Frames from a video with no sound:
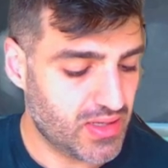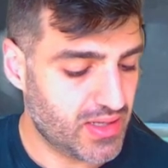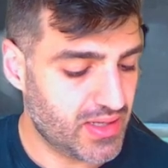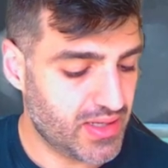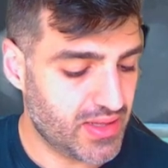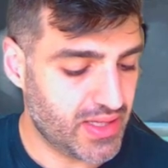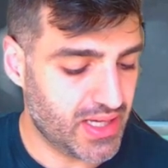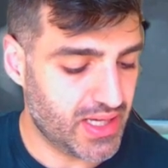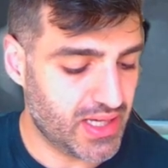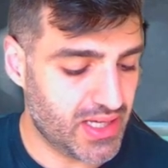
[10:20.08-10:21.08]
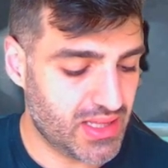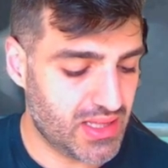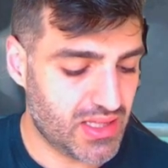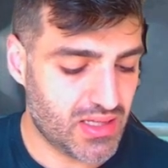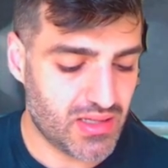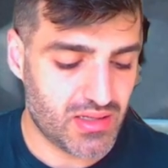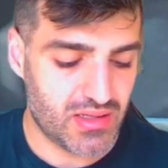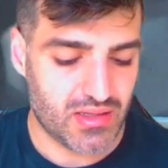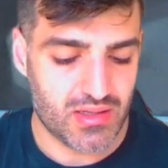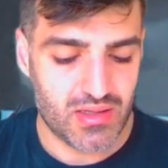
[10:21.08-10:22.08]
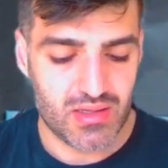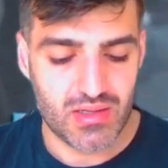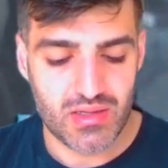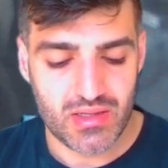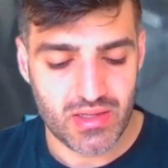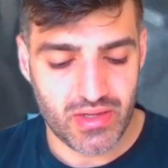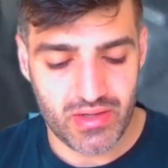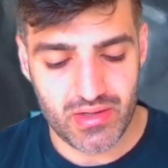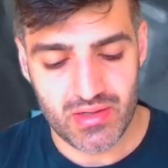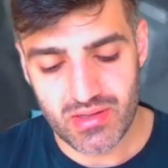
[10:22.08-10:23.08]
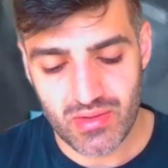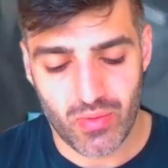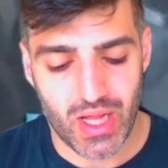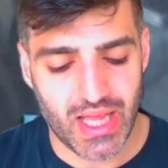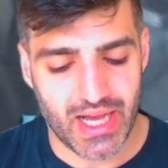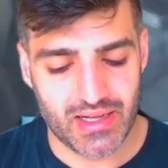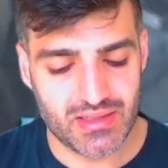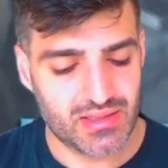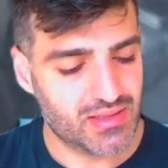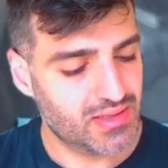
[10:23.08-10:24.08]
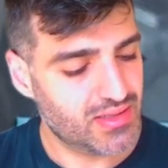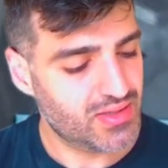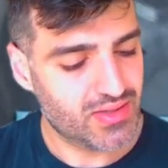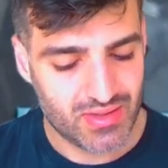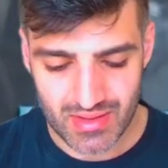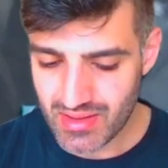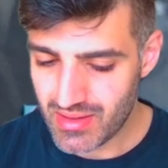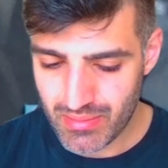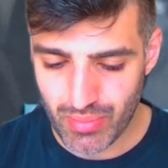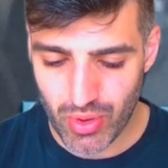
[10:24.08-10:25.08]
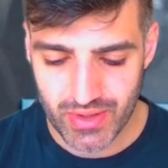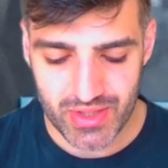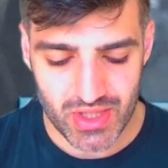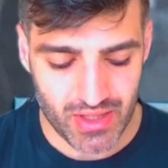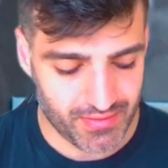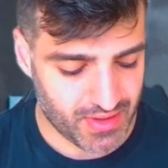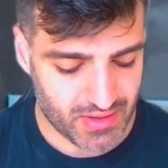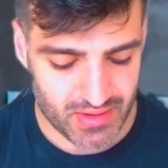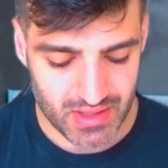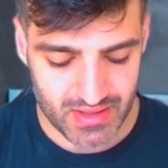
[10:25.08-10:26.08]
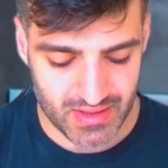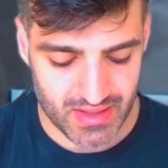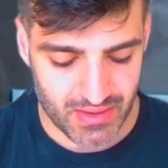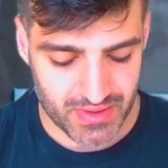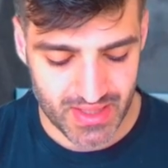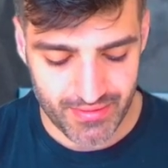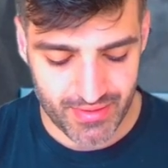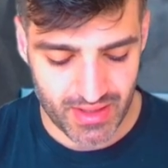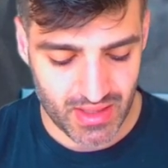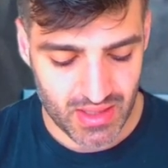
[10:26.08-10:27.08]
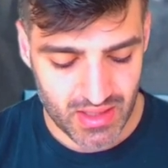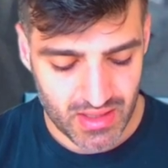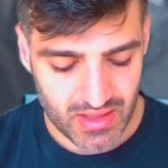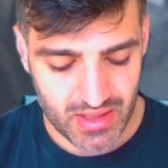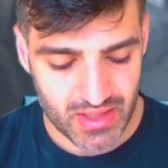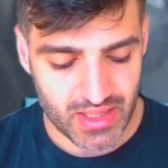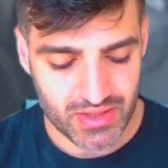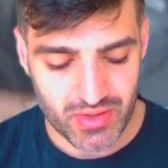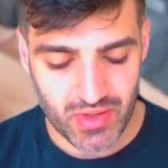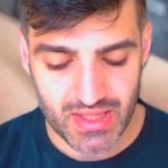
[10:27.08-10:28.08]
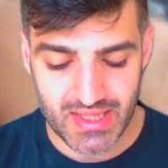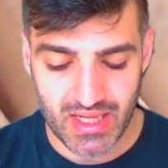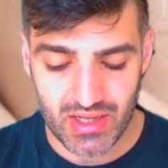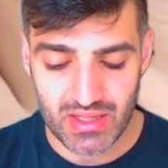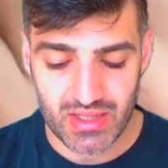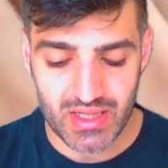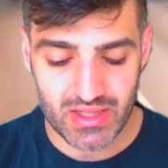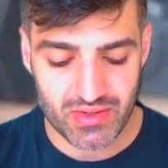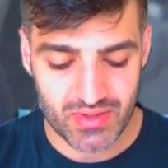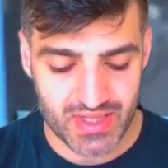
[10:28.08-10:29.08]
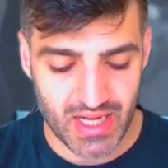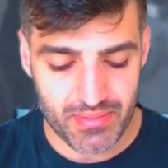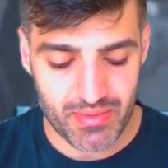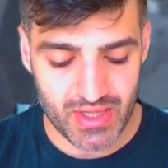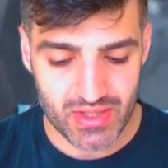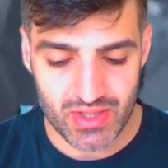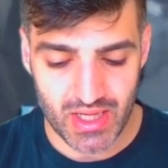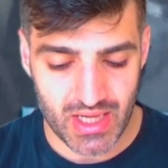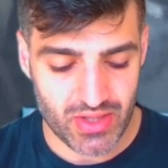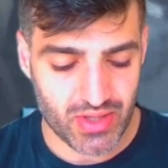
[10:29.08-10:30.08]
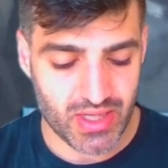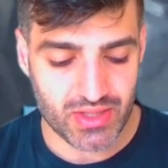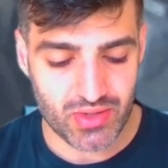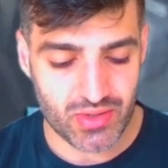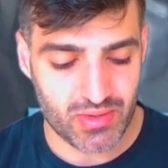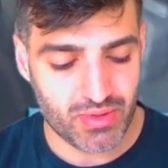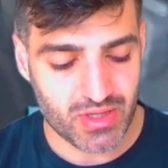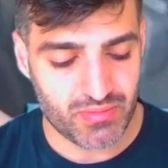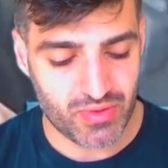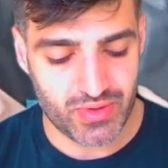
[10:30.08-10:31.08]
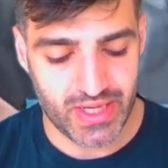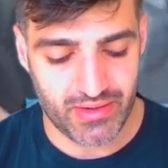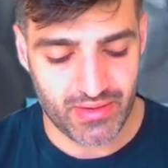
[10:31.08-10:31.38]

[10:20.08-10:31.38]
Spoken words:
And then... here. Voila! Board achieved. Jesus, that was not fun. And you got your cross out, you got your sky bridge, and you got your Book of Moon down.